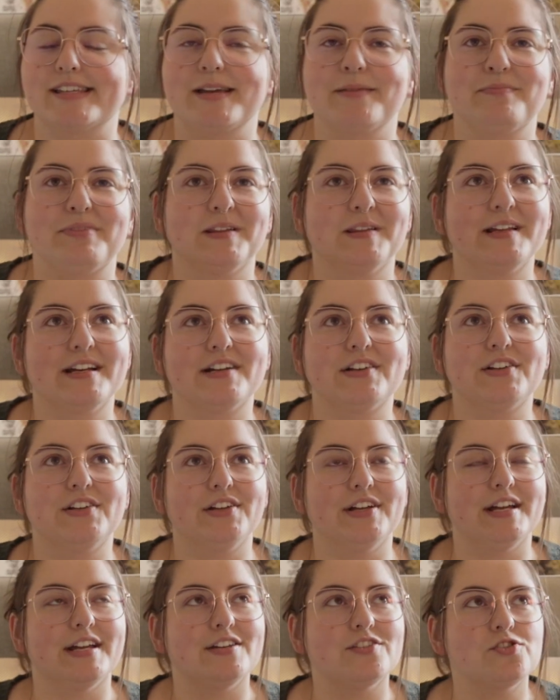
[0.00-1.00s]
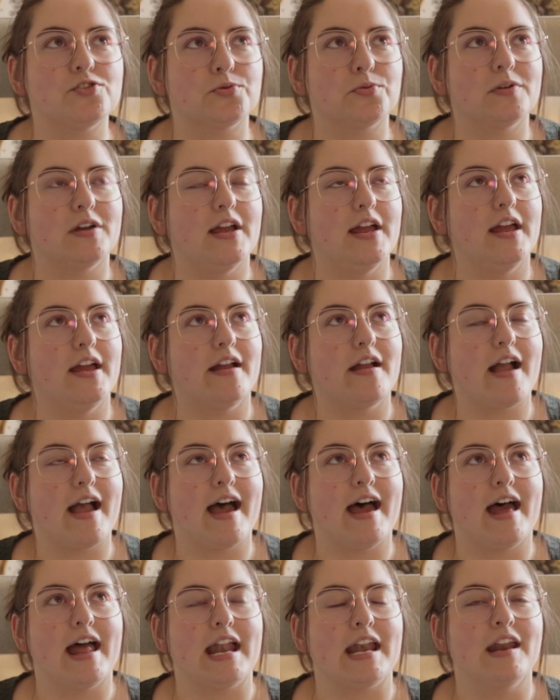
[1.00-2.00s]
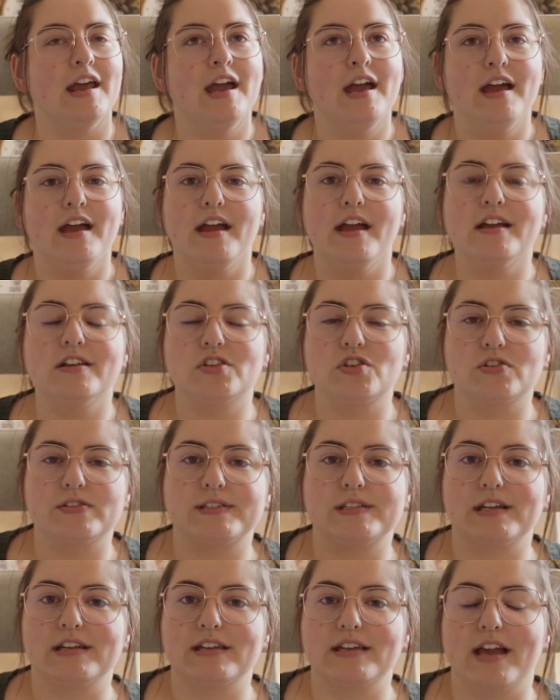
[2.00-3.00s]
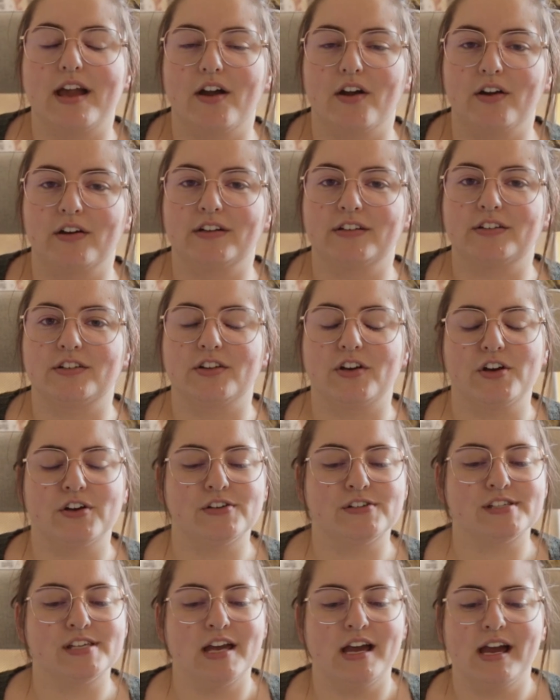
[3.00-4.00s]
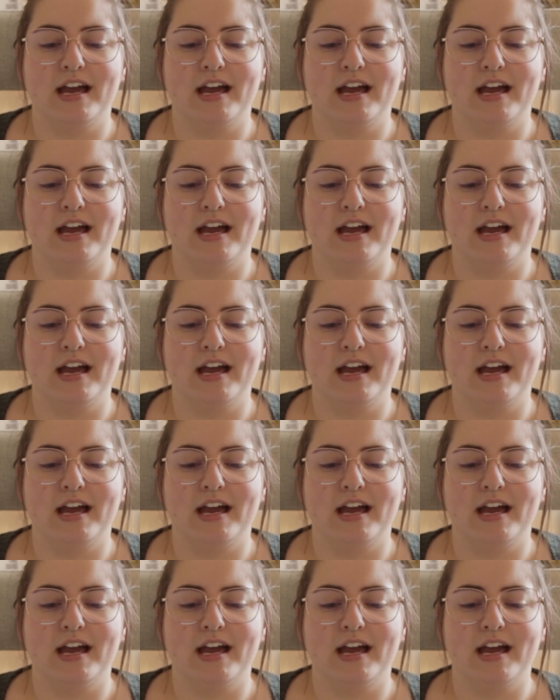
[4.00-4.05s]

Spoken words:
in political intrigue and interesting characters